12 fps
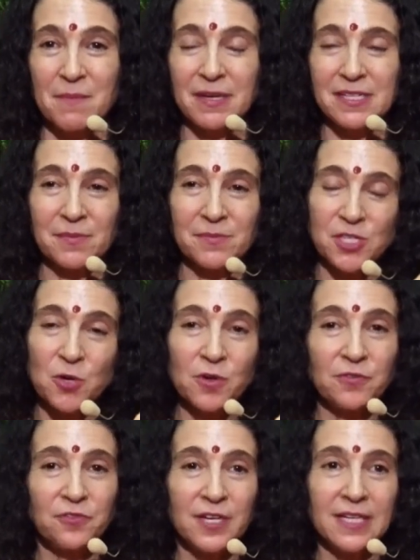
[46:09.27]
Because I'm so
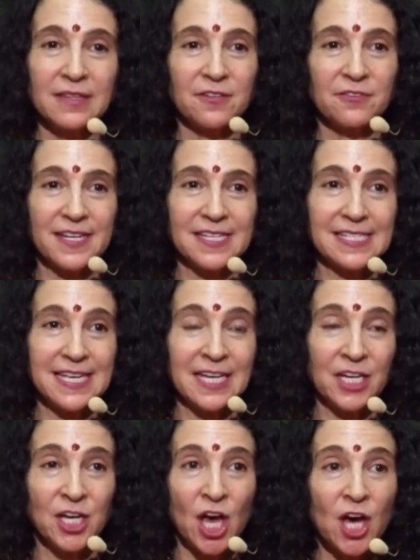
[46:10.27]
afraid that if I
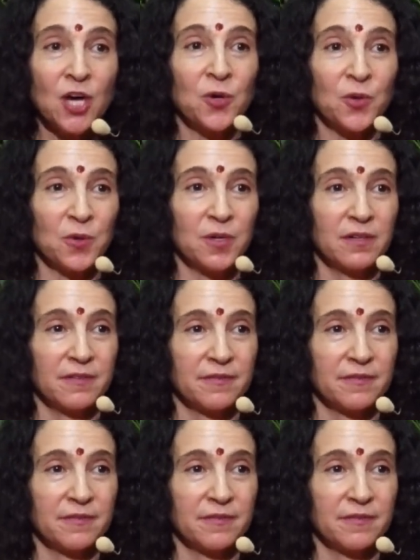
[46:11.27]
say no,